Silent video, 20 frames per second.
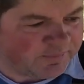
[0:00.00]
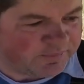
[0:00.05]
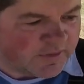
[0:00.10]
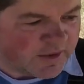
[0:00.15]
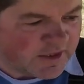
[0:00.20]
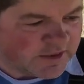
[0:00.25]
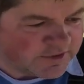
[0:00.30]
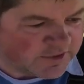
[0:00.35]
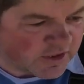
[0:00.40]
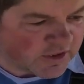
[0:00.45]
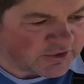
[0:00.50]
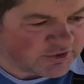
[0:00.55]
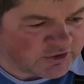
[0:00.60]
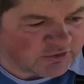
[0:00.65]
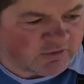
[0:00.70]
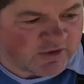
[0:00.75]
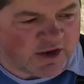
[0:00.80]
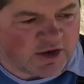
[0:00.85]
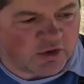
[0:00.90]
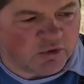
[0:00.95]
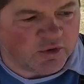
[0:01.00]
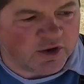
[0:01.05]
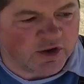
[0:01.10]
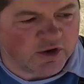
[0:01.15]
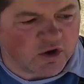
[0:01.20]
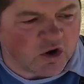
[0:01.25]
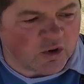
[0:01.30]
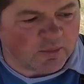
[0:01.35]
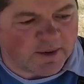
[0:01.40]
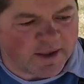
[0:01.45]
it's nice to read all your
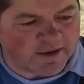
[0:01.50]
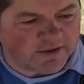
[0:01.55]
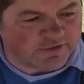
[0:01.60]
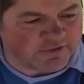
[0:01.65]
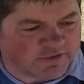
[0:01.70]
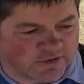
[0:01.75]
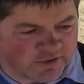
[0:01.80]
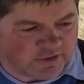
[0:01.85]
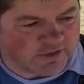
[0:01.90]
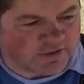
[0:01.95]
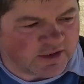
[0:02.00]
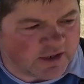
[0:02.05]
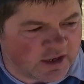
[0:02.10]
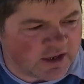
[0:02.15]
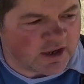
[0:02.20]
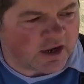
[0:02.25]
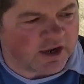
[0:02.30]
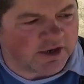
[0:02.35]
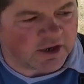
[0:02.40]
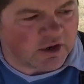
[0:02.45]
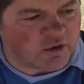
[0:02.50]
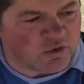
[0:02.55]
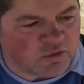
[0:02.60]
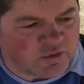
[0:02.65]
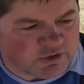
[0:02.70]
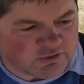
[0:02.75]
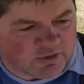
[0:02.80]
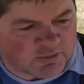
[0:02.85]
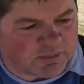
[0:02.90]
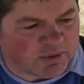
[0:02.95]
comments, and I don't always
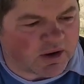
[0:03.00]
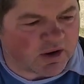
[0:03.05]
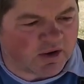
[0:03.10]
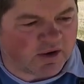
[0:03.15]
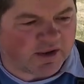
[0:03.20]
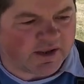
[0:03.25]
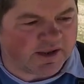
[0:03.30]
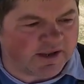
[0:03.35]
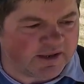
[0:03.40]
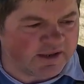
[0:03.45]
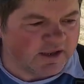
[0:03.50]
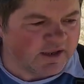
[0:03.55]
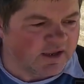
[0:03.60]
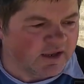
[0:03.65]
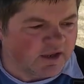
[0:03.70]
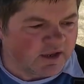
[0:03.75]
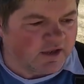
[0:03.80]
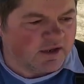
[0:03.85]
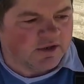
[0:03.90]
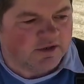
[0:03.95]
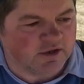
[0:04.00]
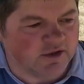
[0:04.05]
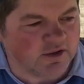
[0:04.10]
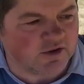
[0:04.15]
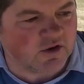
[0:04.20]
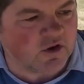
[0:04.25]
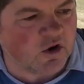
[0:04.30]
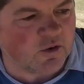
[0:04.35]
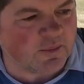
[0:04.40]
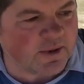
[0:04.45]
reply to the
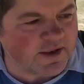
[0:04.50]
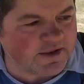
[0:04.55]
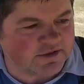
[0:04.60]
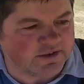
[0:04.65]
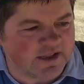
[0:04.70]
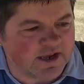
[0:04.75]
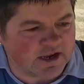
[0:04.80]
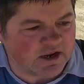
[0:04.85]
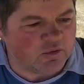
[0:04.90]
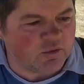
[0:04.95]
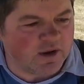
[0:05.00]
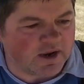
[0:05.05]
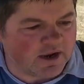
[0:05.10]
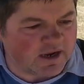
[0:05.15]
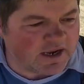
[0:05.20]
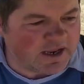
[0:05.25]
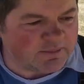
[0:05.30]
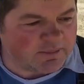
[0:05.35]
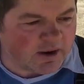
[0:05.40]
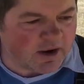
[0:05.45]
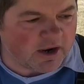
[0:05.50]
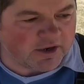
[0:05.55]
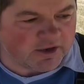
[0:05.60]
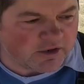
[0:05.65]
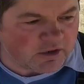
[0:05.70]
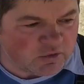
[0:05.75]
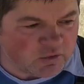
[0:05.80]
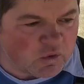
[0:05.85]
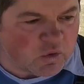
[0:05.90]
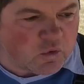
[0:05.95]
comments that quickly, but I do
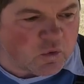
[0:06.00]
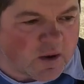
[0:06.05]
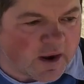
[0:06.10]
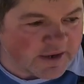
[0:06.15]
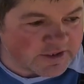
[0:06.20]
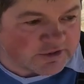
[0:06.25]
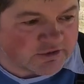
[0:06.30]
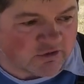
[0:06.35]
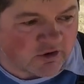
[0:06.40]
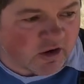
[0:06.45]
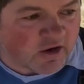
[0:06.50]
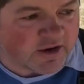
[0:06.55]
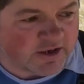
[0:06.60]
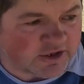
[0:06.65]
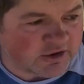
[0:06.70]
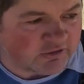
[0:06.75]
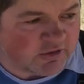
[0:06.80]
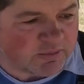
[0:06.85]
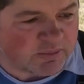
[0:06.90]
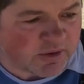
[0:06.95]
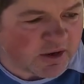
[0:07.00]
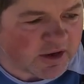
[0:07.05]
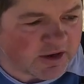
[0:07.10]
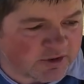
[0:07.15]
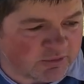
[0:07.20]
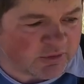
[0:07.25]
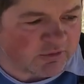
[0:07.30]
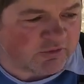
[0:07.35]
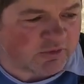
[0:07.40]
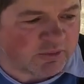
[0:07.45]
always try to reply to
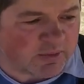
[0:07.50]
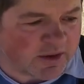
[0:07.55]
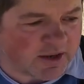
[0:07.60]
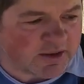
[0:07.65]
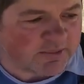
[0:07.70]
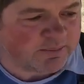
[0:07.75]
everybody.